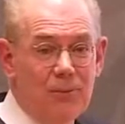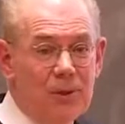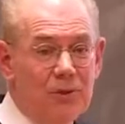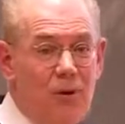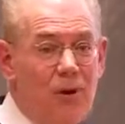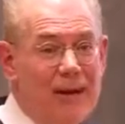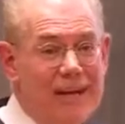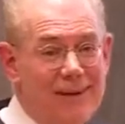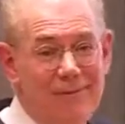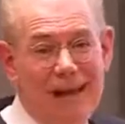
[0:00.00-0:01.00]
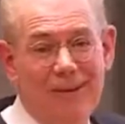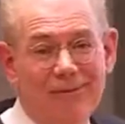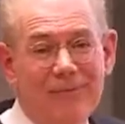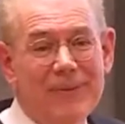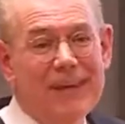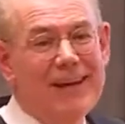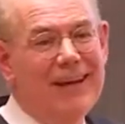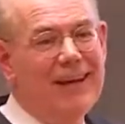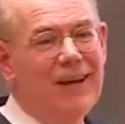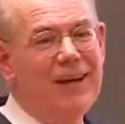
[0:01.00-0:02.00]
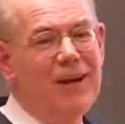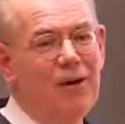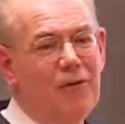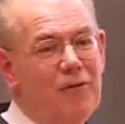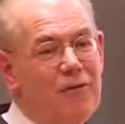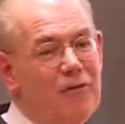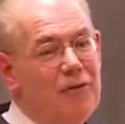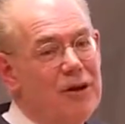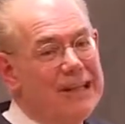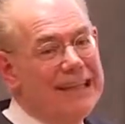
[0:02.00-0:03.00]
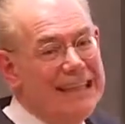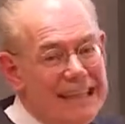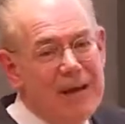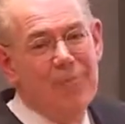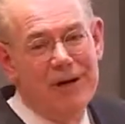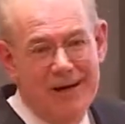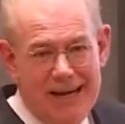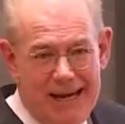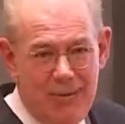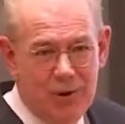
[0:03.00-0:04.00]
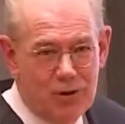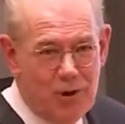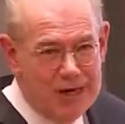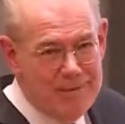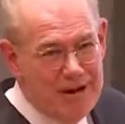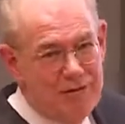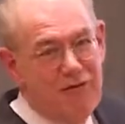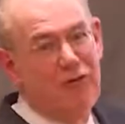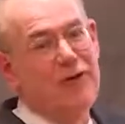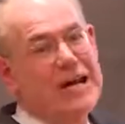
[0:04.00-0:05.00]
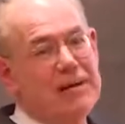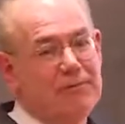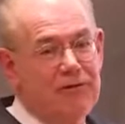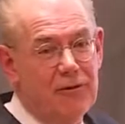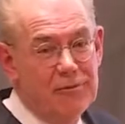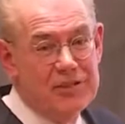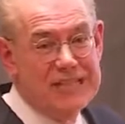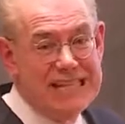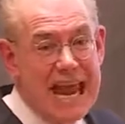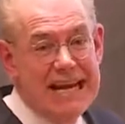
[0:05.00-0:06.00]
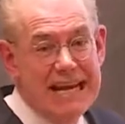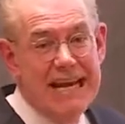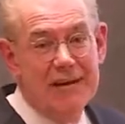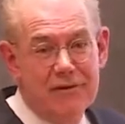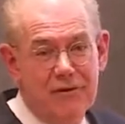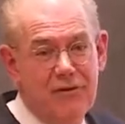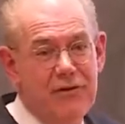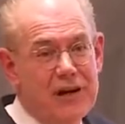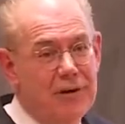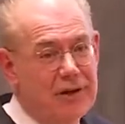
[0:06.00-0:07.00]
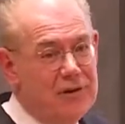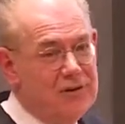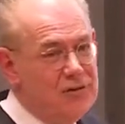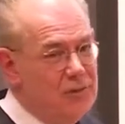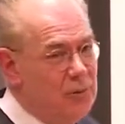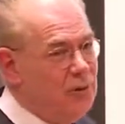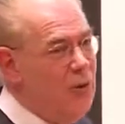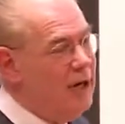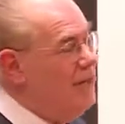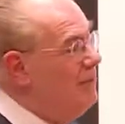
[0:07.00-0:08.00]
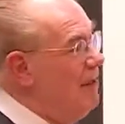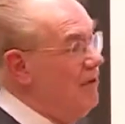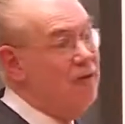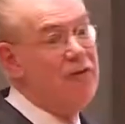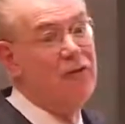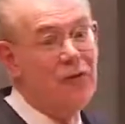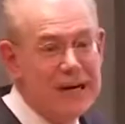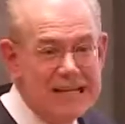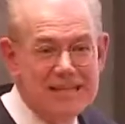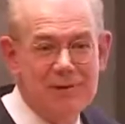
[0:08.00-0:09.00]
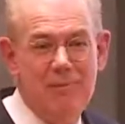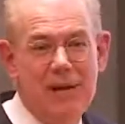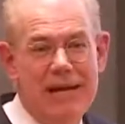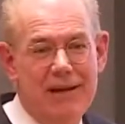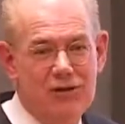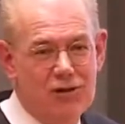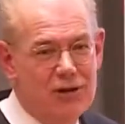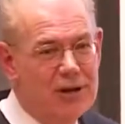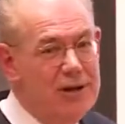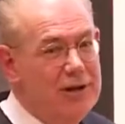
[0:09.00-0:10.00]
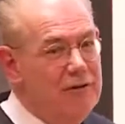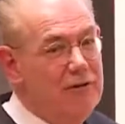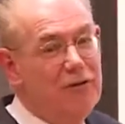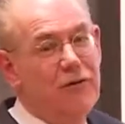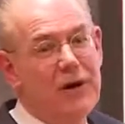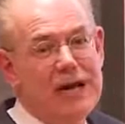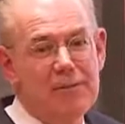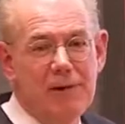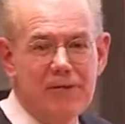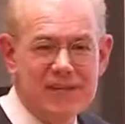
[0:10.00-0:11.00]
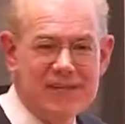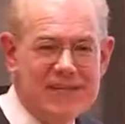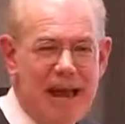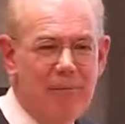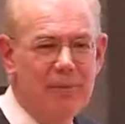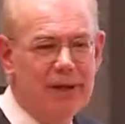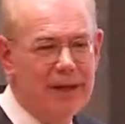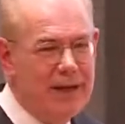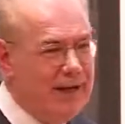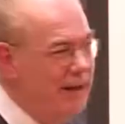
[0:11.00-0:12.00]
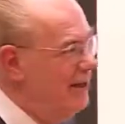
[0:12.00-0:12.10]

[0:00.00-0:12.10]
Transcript: we're talking about, you know, liberty. We're talking about freedom from state interference. We're talking about free speech, freedom of assembly,